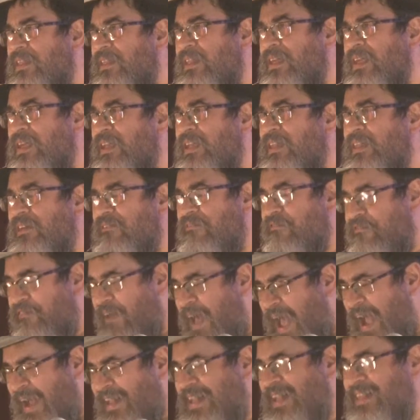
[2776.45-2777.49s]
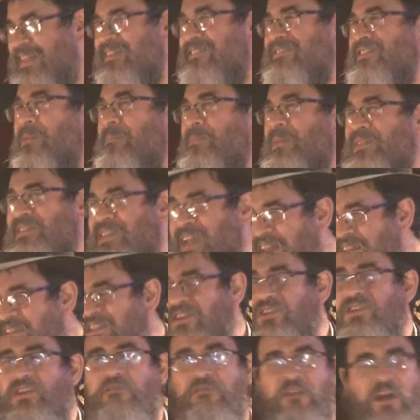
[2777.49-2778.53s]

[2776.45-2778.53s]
the fact that there's a percentage of